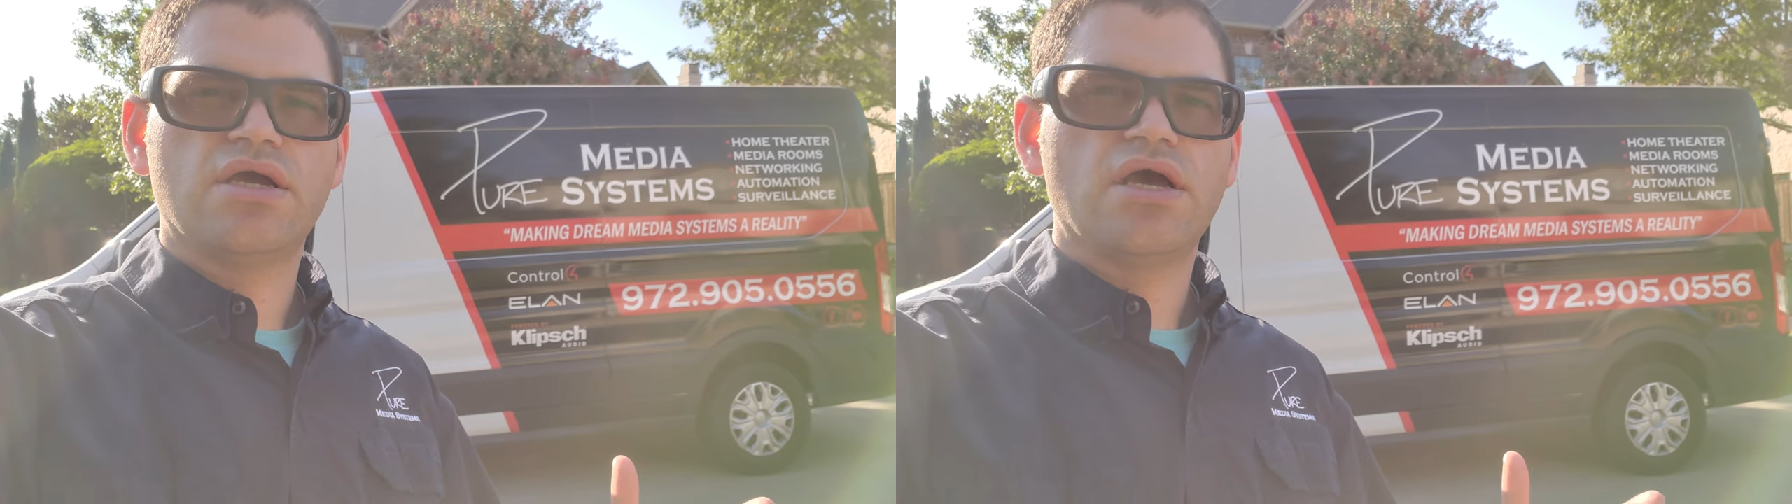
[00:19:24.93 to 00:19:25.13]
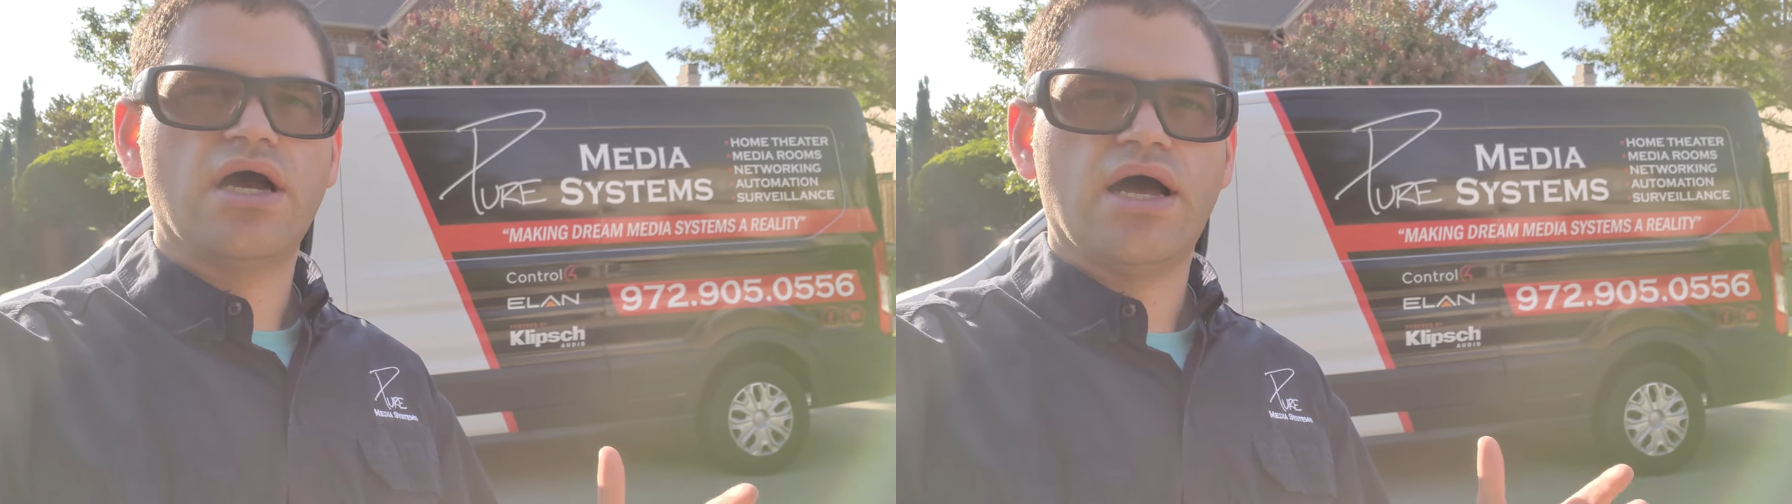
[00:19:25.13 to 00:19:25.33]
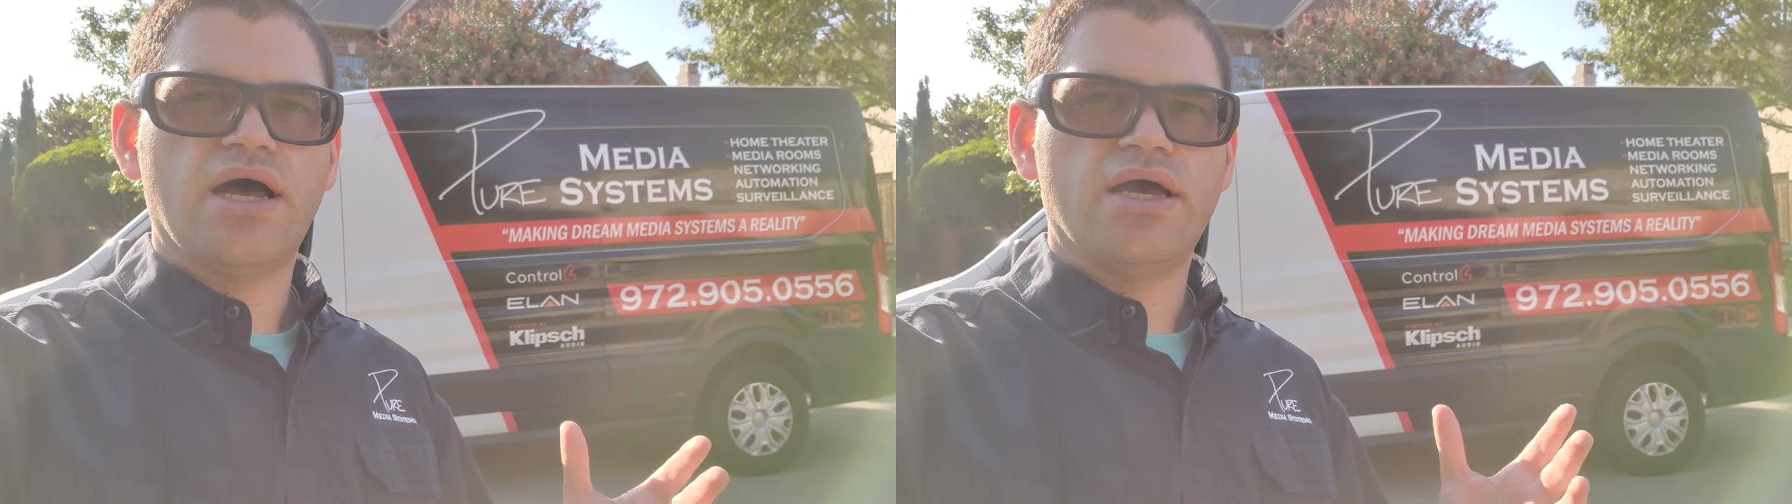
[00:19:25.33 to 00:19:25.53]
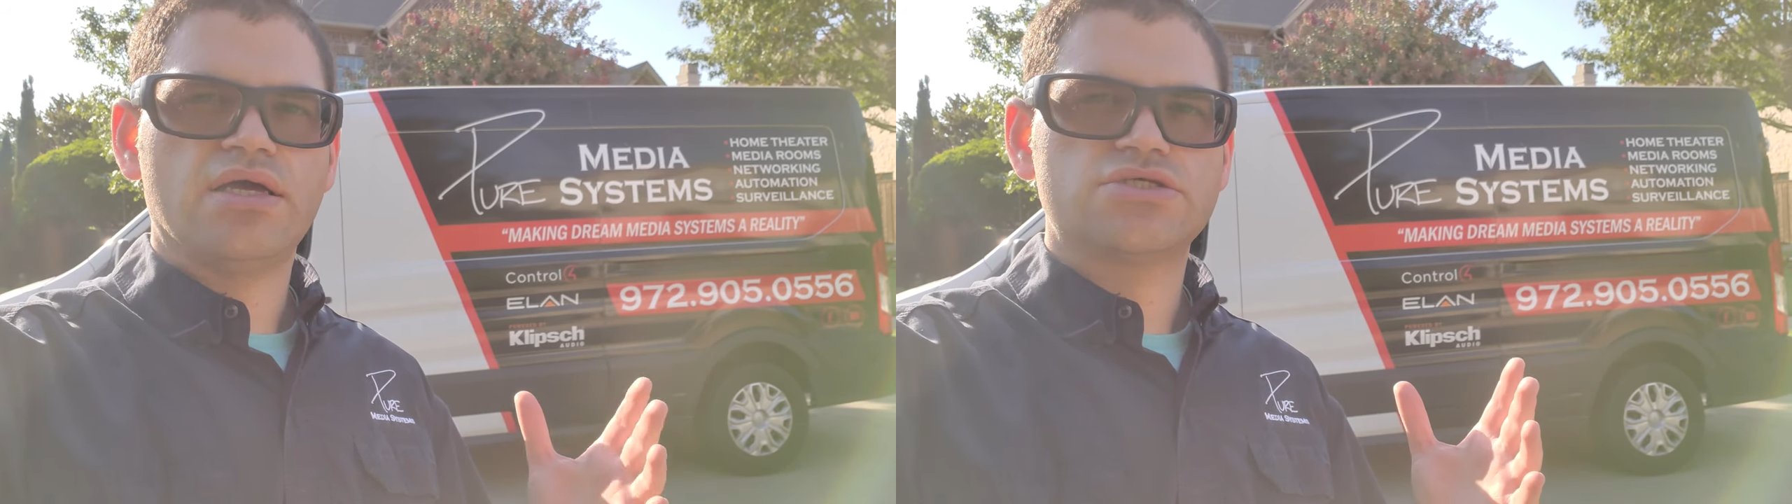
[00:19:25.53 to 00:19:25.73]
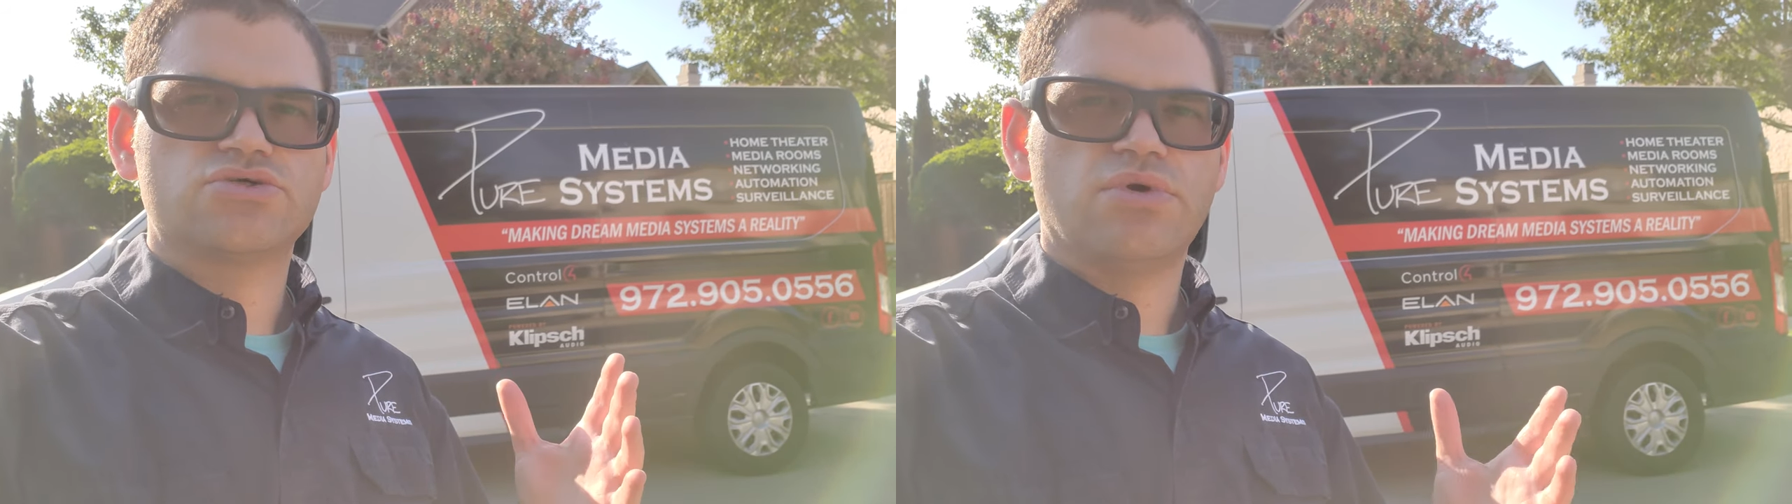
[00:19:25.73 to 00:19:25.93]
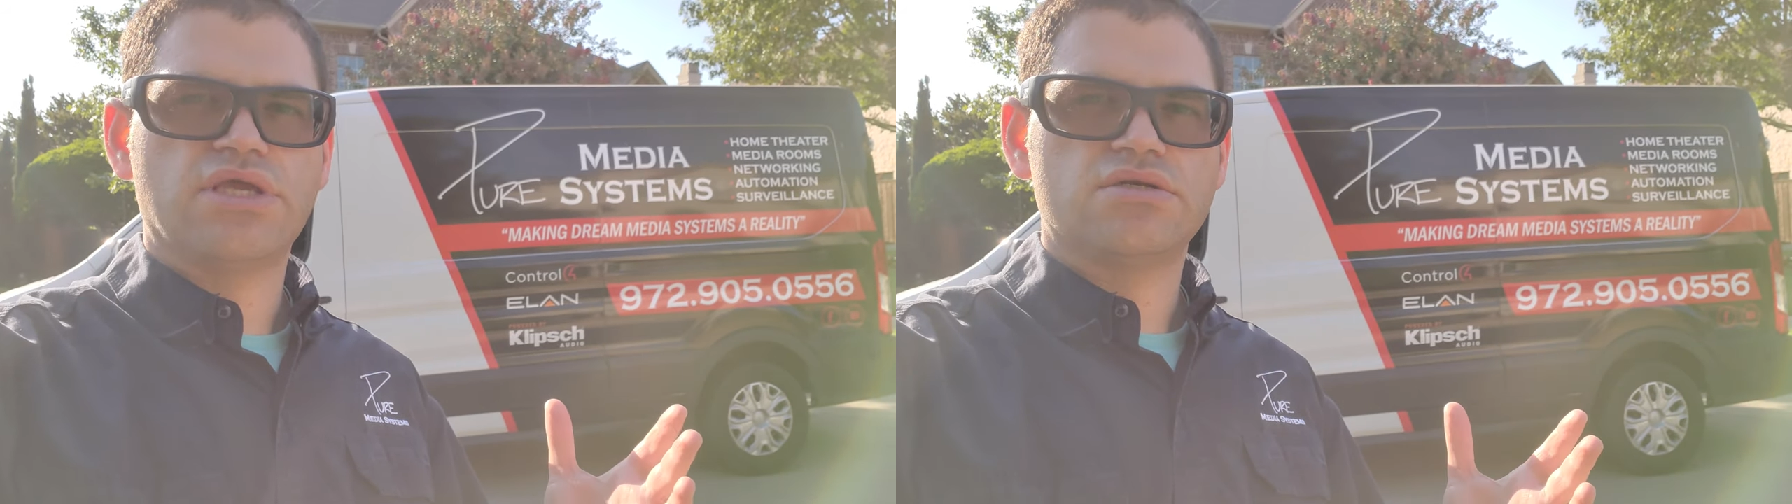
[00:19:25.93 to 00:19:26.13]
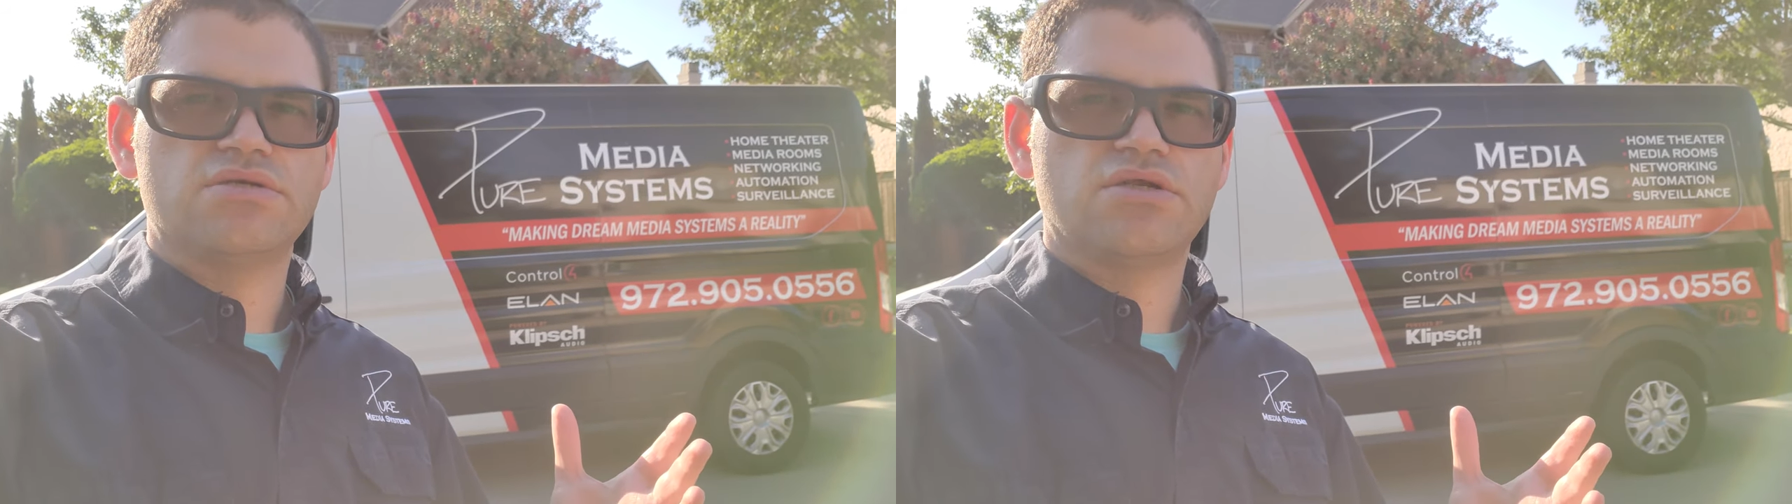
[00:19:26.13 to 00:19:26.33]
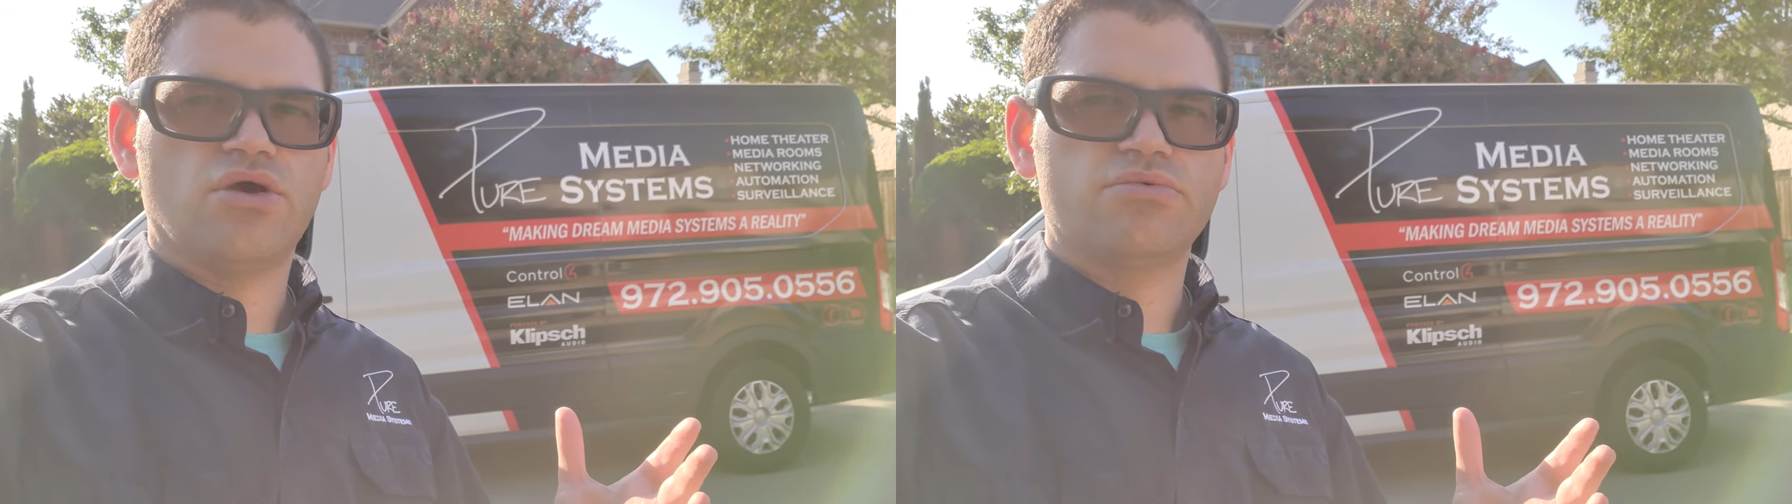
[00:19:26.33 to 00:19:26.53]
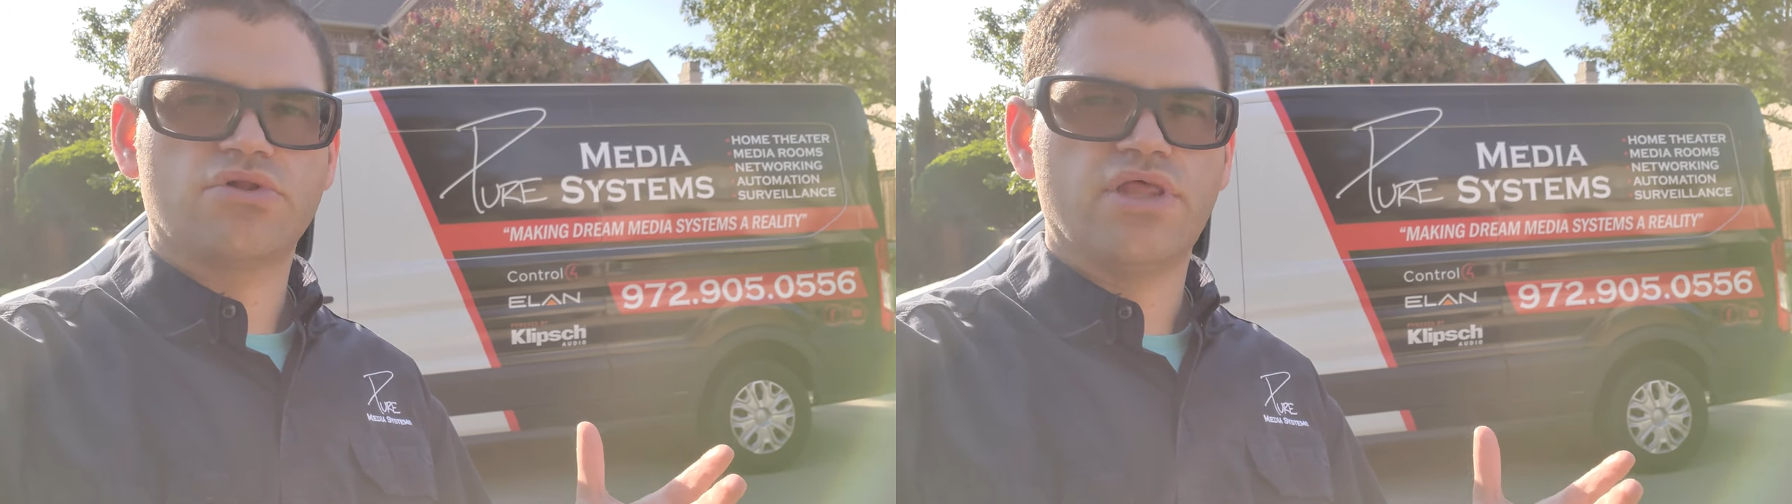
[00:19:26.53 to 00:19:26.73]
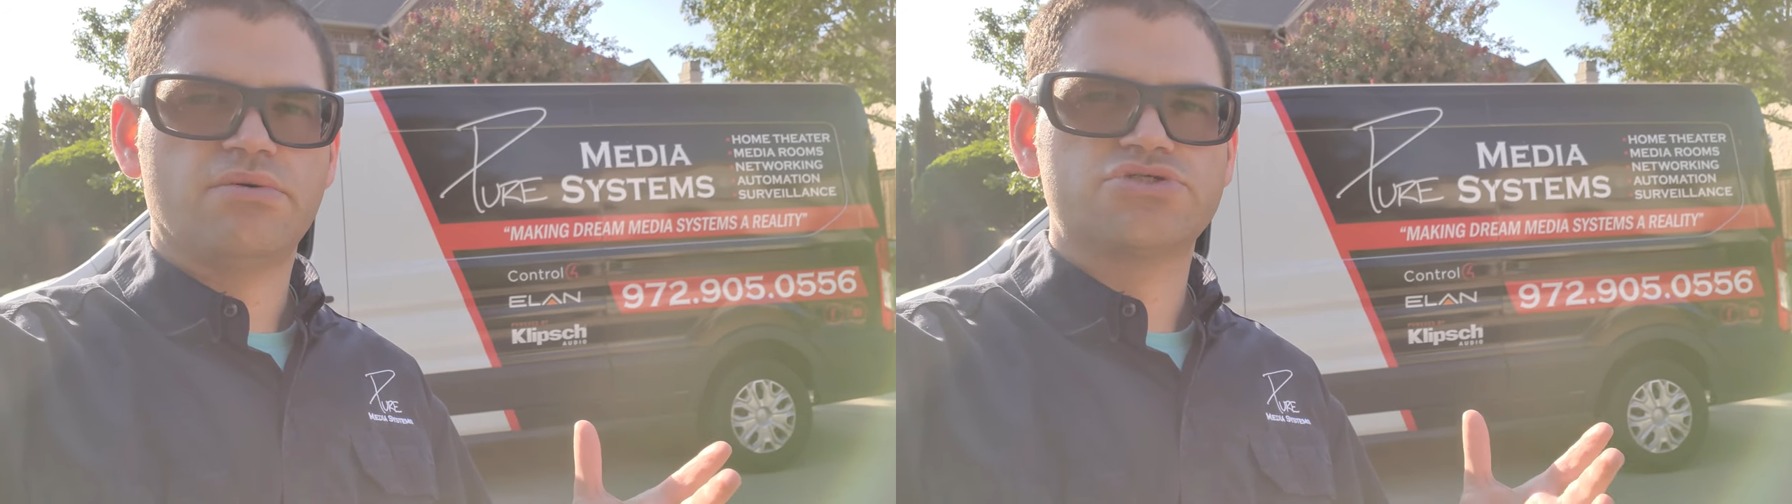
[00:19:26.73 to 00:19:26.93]
Uh, so we can, you know,
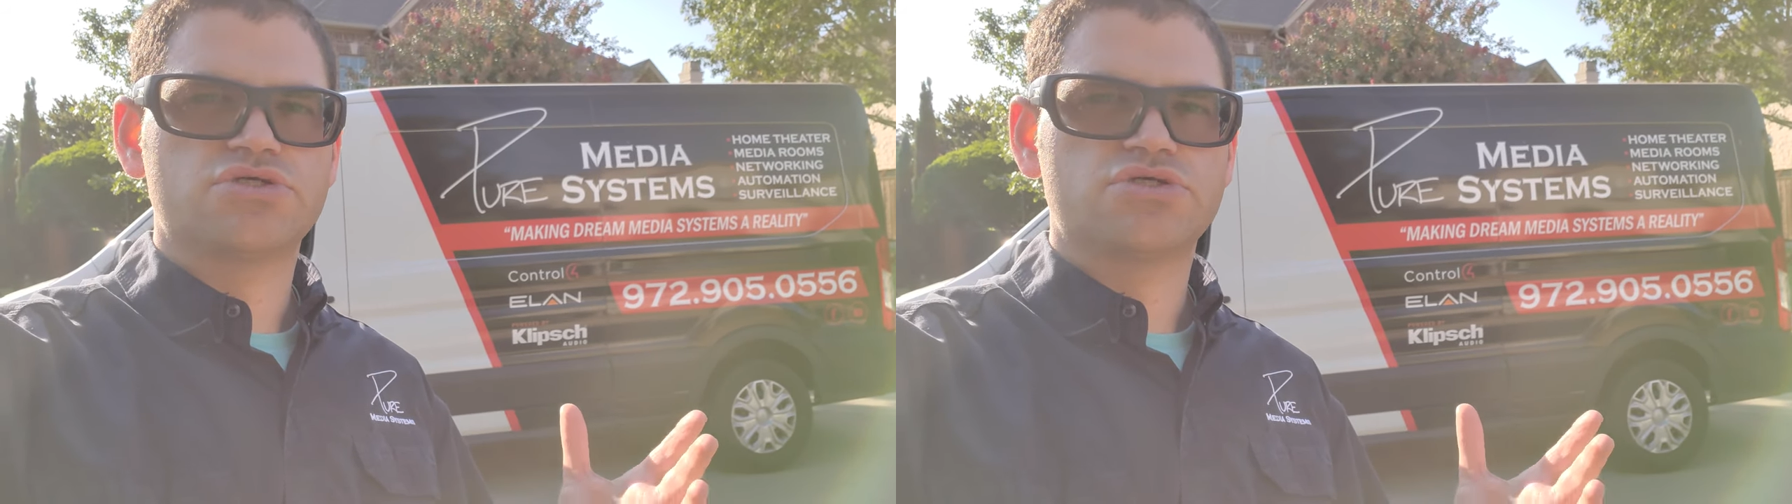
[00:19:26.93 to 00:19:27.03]
Klipsch,